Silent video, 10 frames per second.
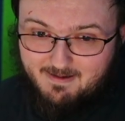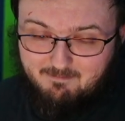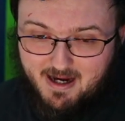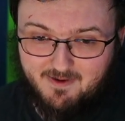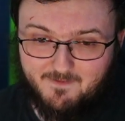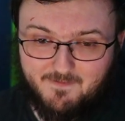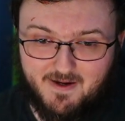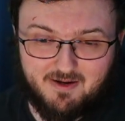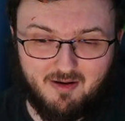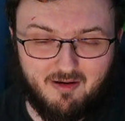Bengals
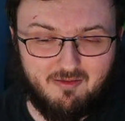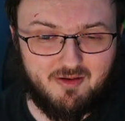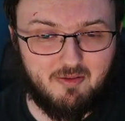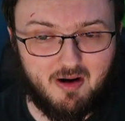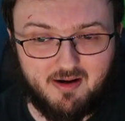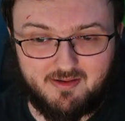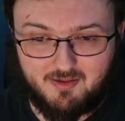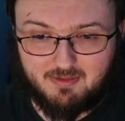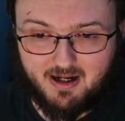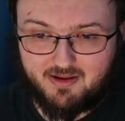fans know all too
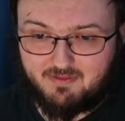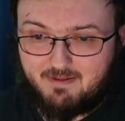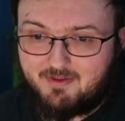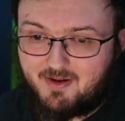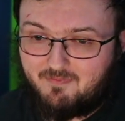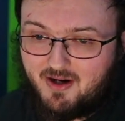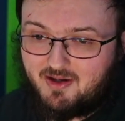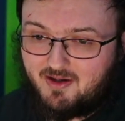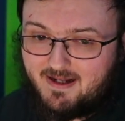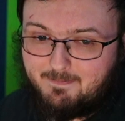well the Ravens are very
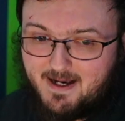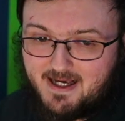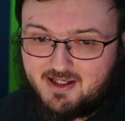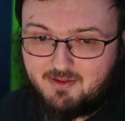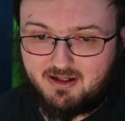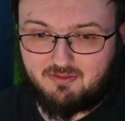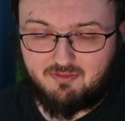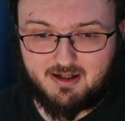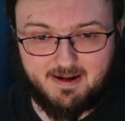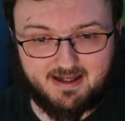good, especially when the
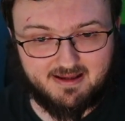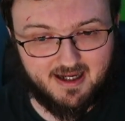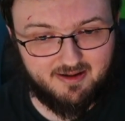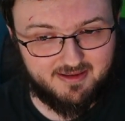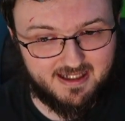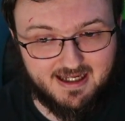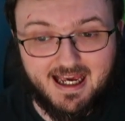quarterback is healthy.